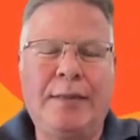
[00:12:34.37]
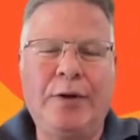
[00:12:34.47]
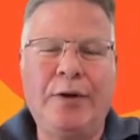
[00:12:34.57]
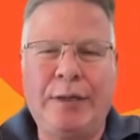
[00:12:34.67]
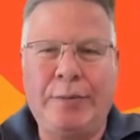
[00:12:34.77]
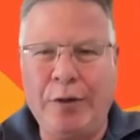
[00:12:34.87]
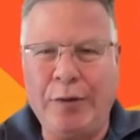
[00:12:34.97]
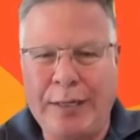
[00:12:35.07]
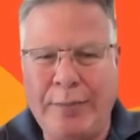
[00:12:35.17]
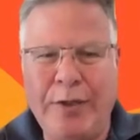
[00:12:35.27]

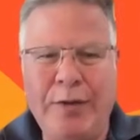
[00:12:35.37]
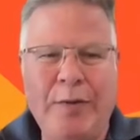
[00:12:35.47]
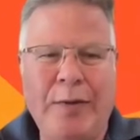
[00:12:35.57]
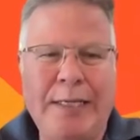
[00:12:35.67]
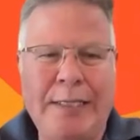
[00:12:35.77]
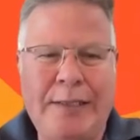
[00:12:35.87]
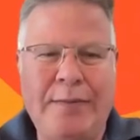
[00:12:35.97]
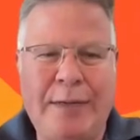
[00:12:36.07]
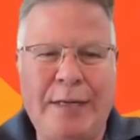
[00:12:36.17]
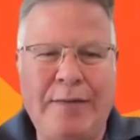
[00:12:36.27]

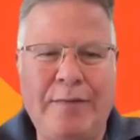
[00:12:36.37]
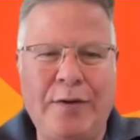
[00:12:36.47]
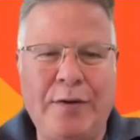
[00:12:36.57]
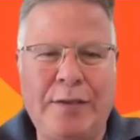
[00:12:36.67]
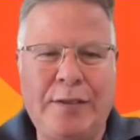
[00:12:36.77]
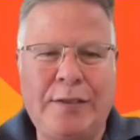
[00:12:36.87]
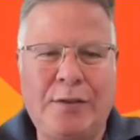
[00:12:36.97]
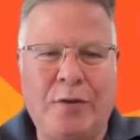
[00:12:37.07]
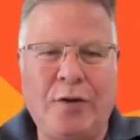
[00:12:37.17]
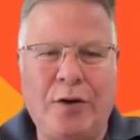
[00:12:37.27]

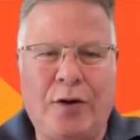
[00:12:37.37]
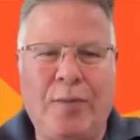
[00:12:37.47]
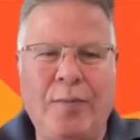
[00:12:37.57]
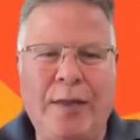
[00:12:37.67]
www.intothemoneyverse.com.